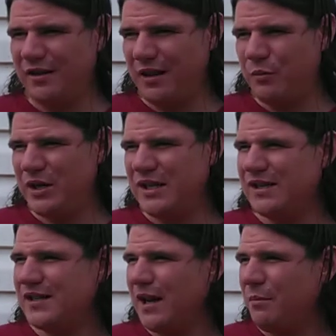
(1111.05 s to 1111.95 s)
That we did
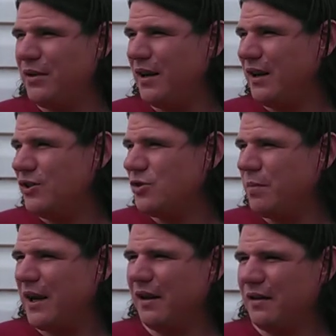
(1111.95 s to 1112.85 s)
the same thing in
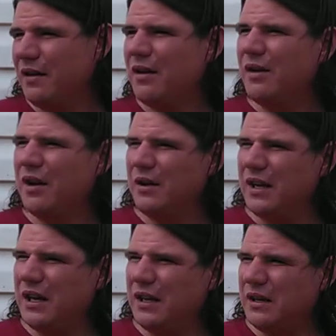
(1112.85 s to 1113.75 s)
Japan,
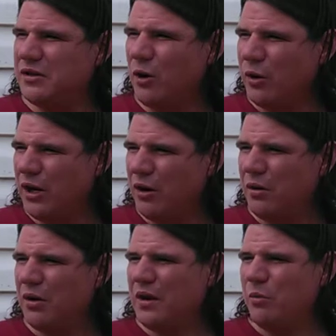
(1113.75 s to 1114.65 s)
in Tokyo.